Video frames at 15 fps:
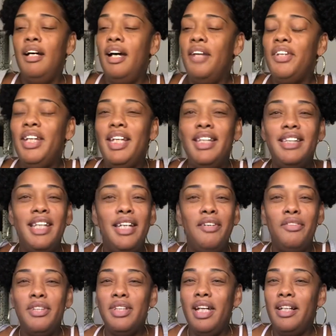think he said he
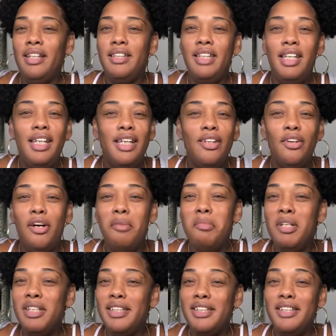was like a deacon or a
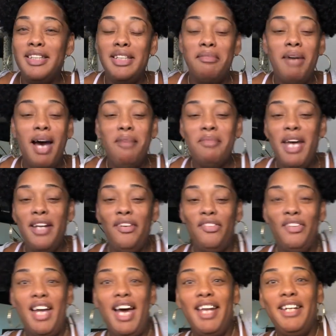minister or something. I'm not going
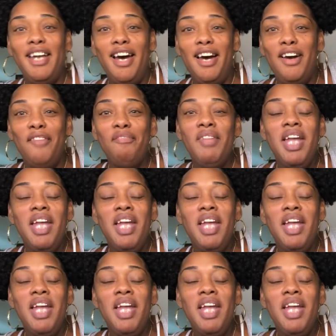to lie to y'all.